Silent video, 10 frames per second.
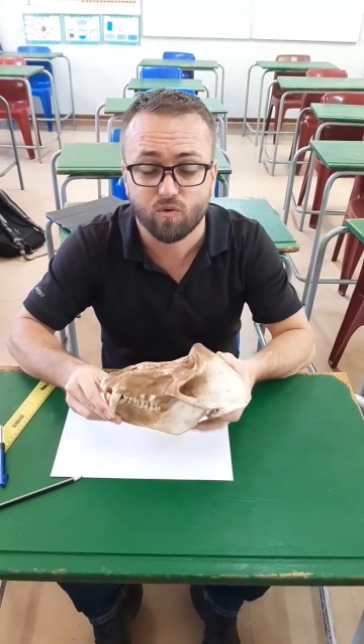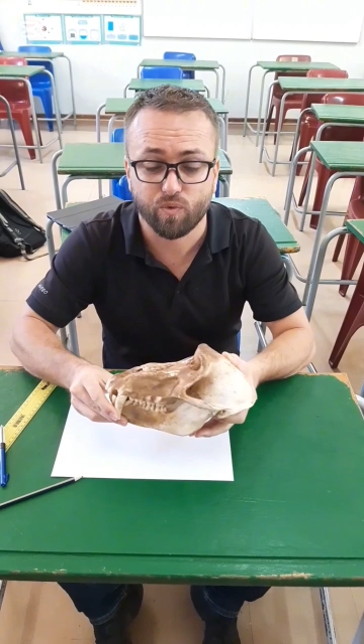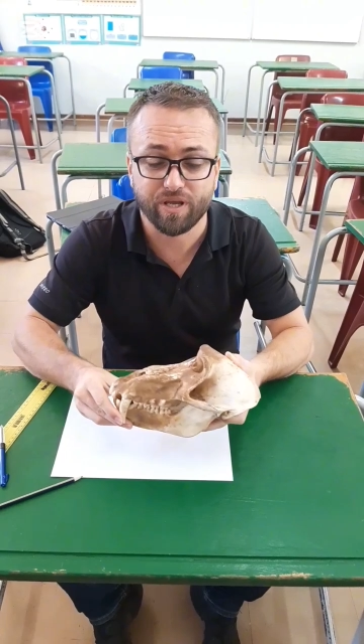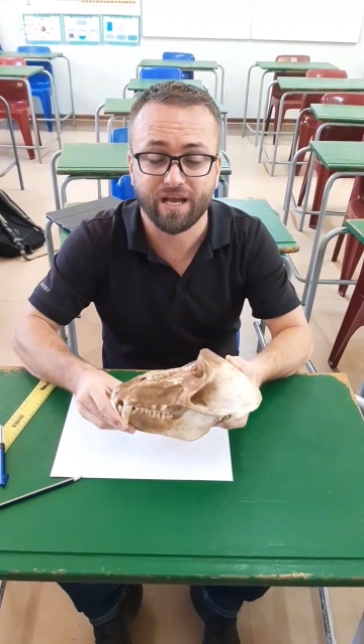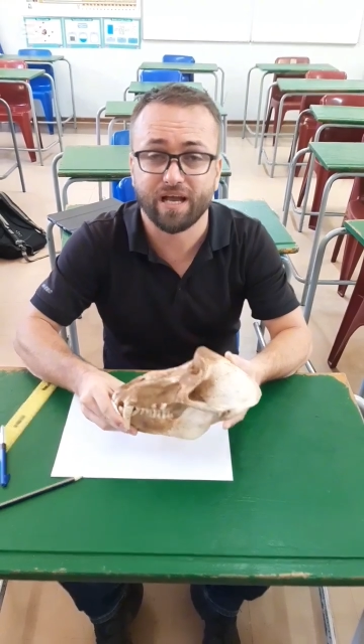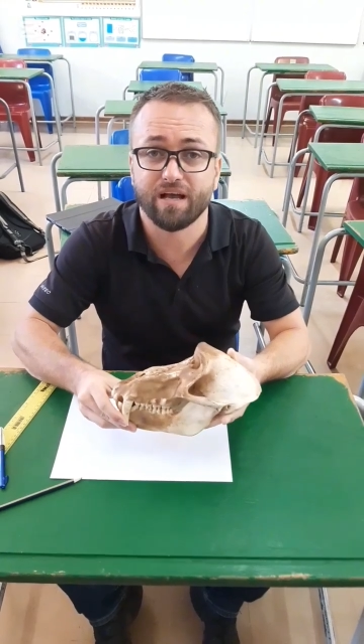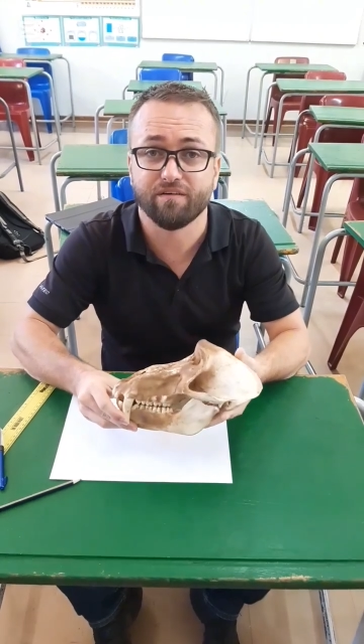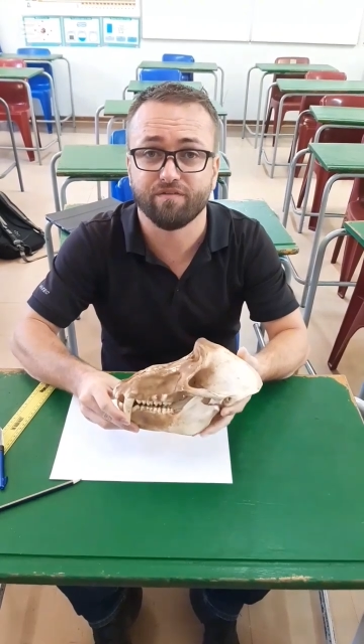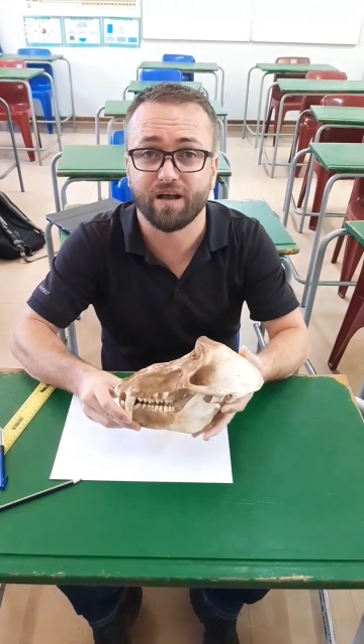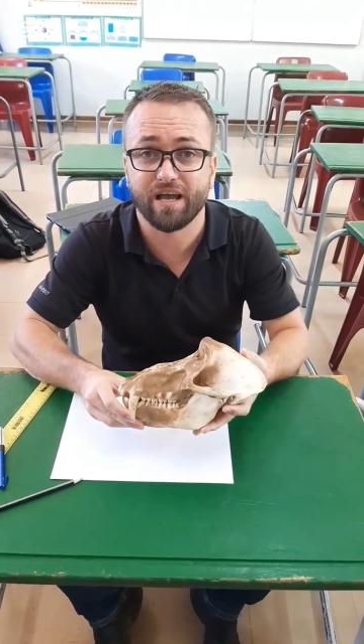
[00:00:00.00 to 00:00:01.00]
we
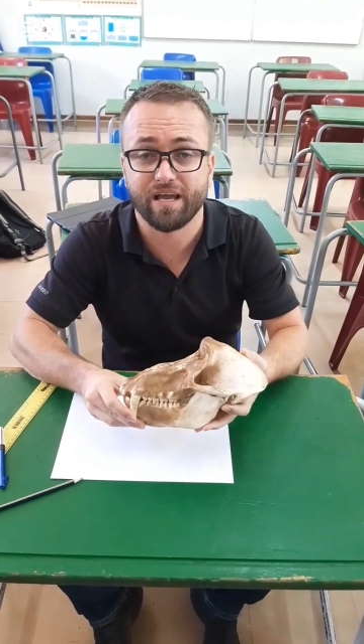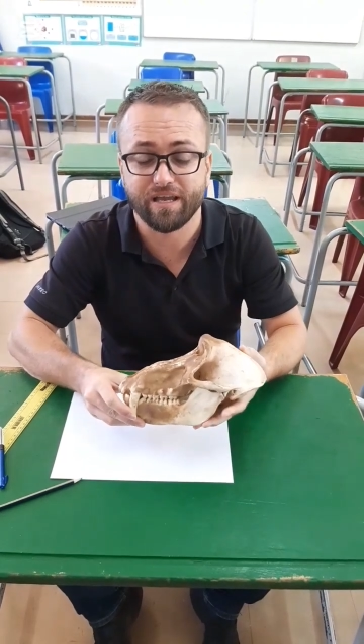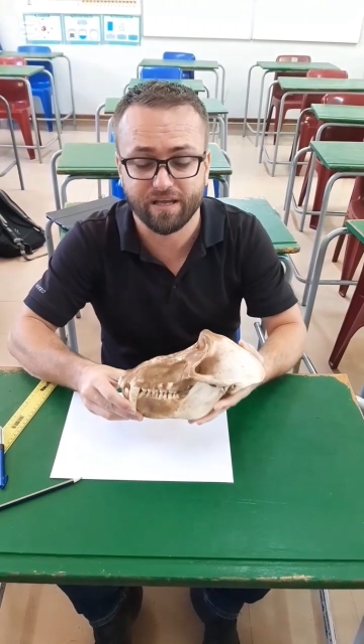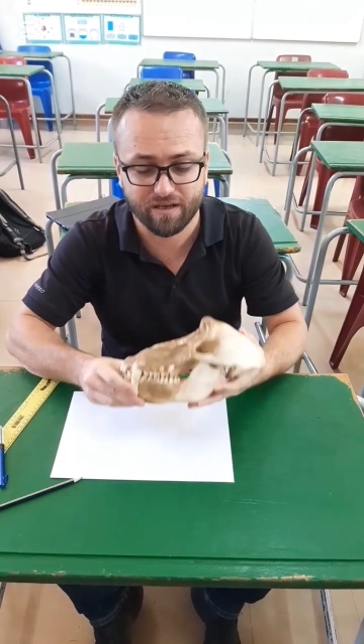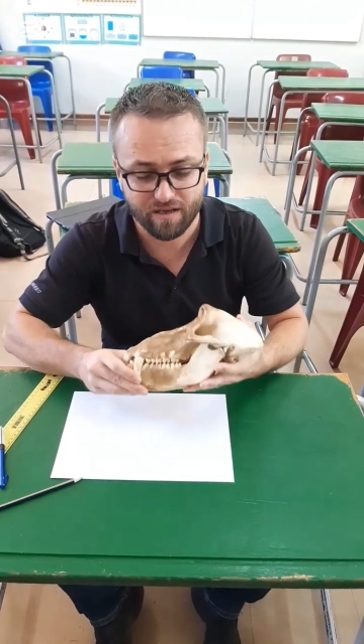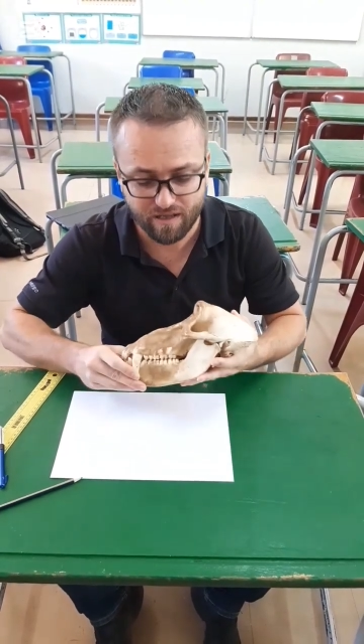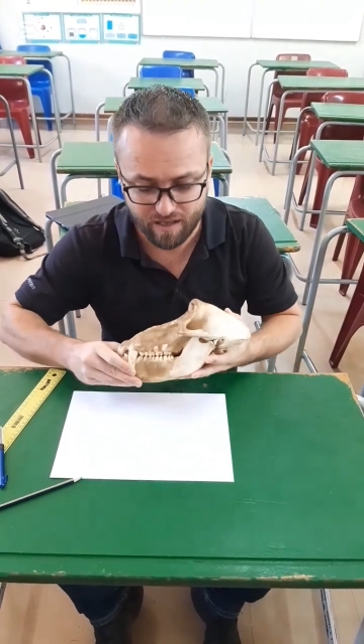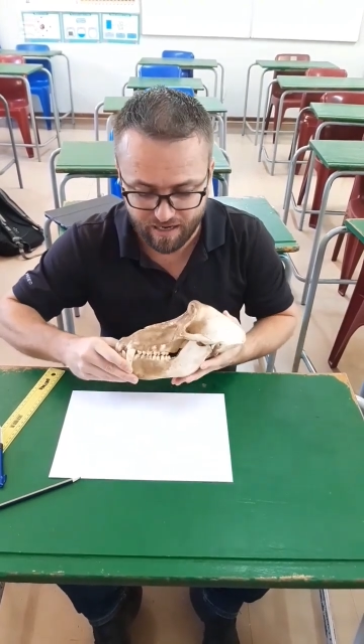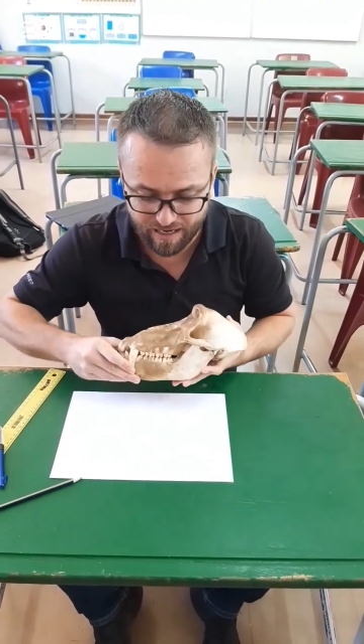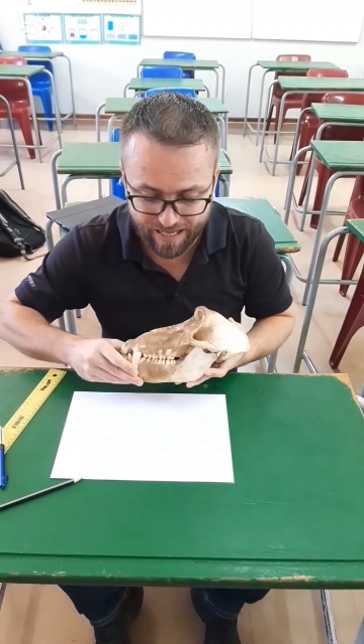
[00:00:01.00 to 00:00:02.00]
have a
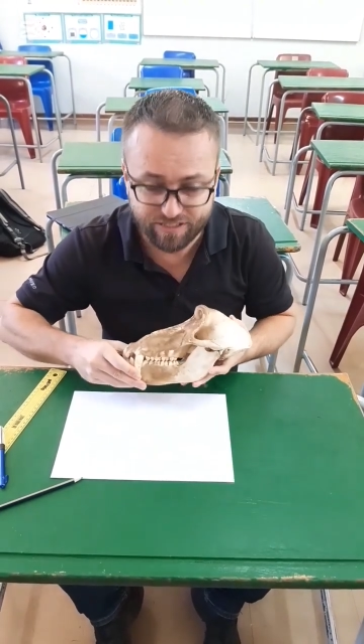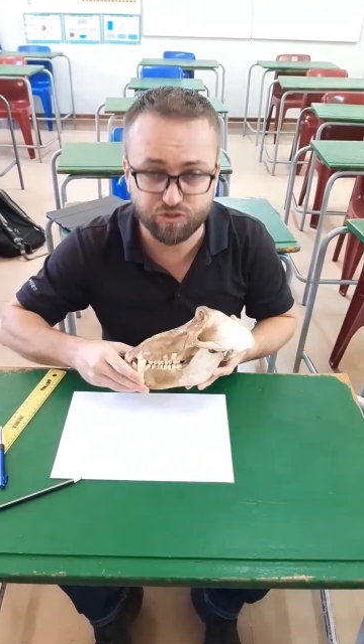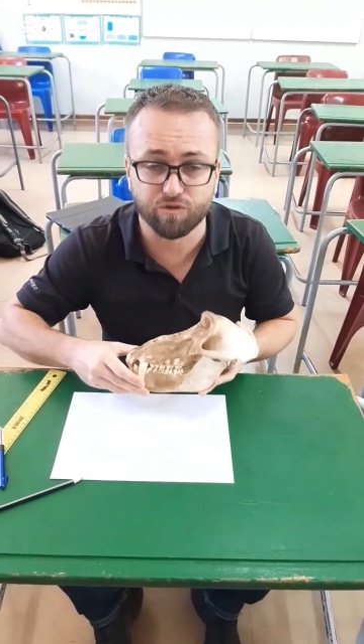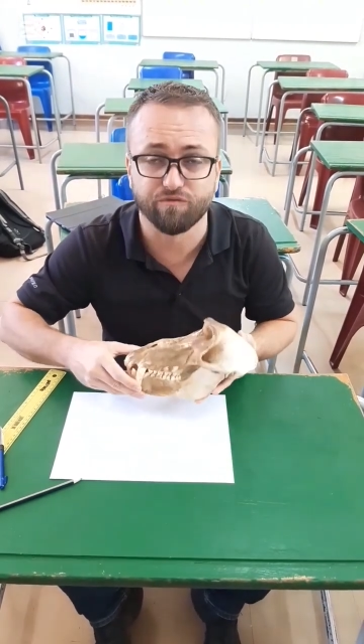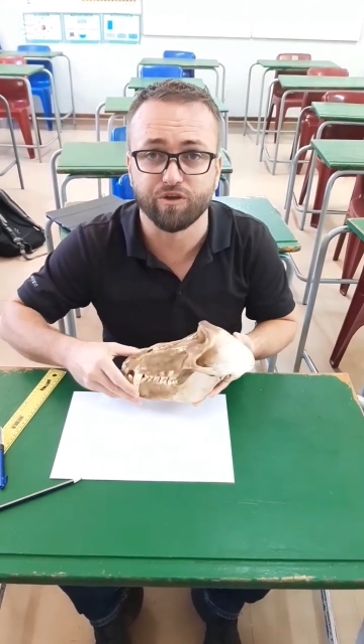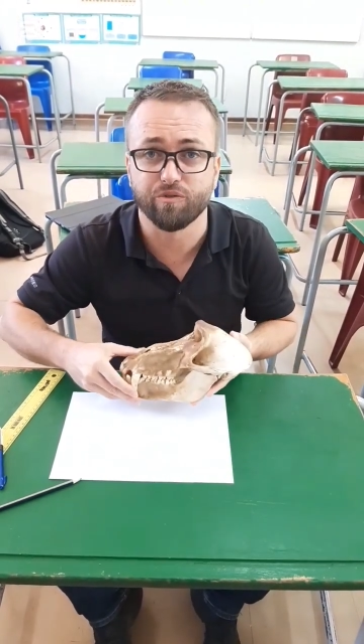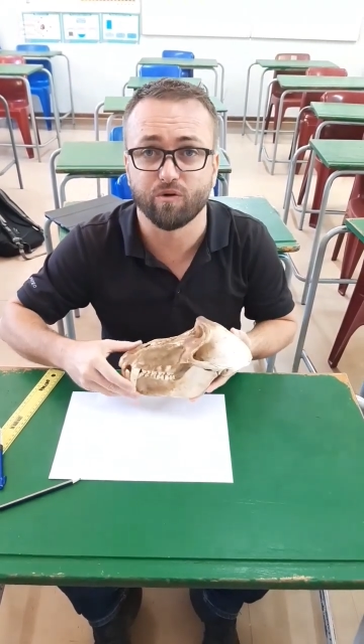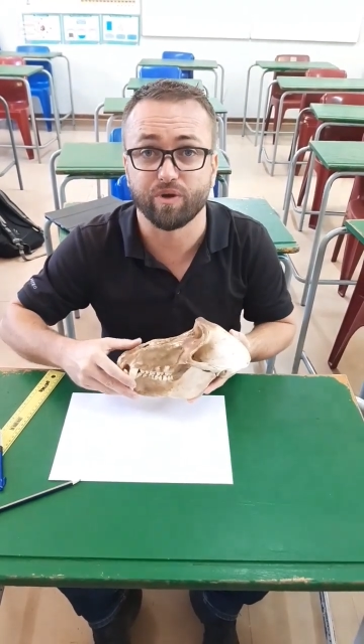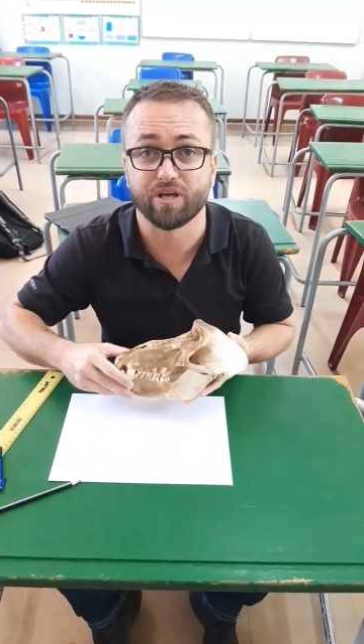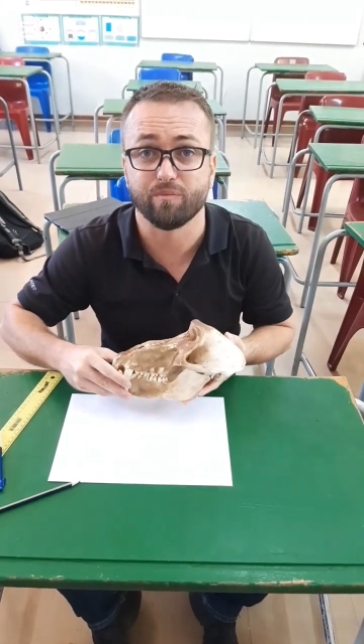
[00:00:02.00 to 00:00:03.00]
lateral view
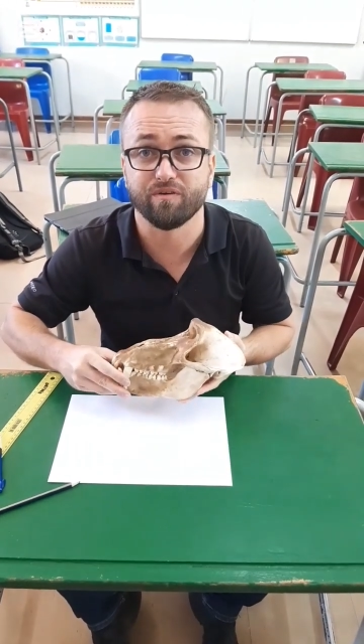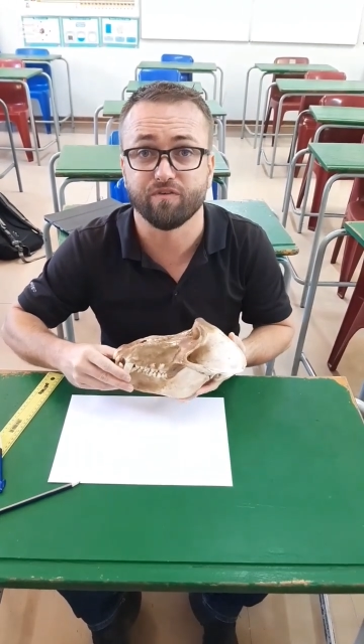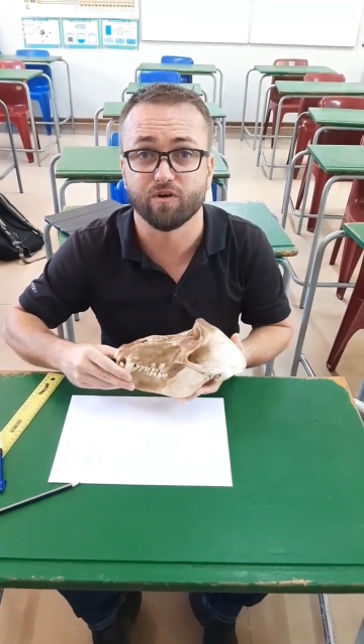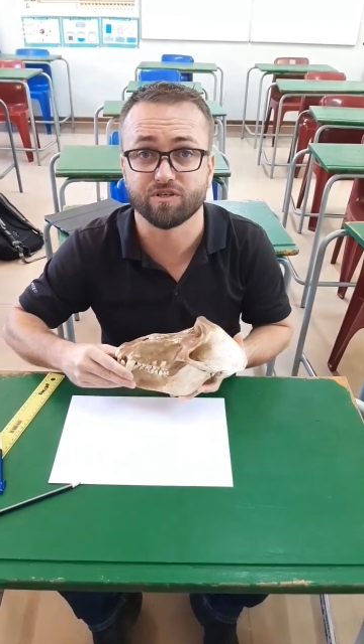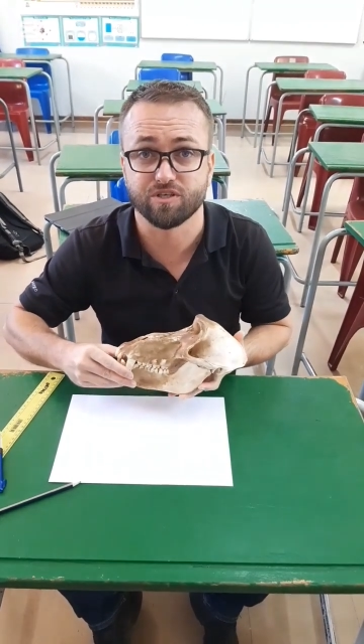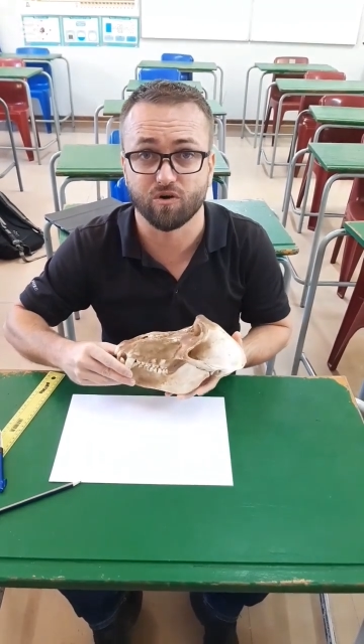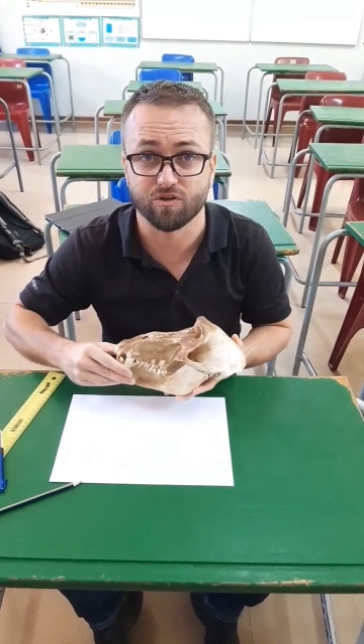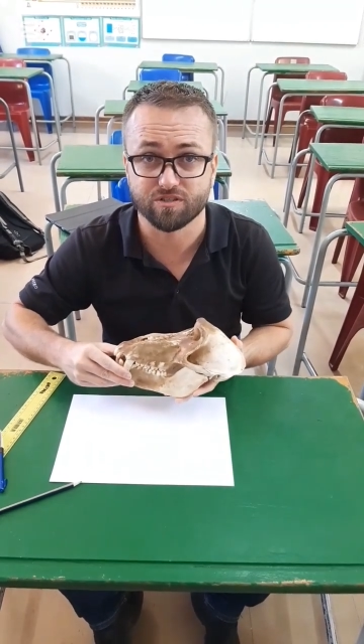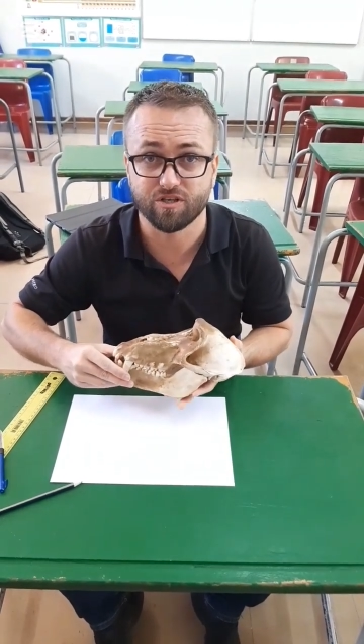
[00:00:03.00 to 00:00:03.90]
that we're going to be focusing on.